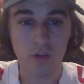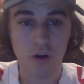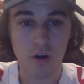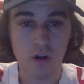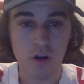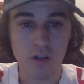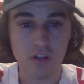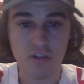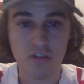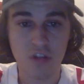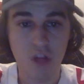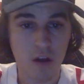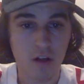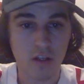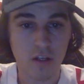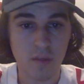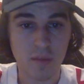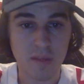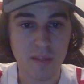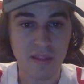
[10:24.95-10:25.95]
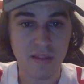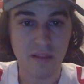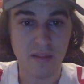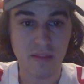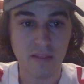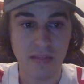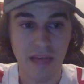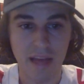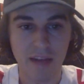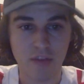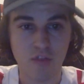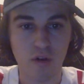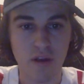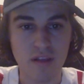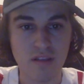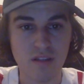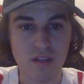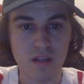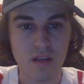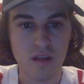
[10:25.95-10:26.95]
card is not going to be that
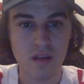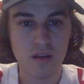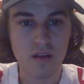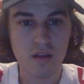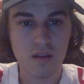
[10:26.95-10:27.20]
crazy.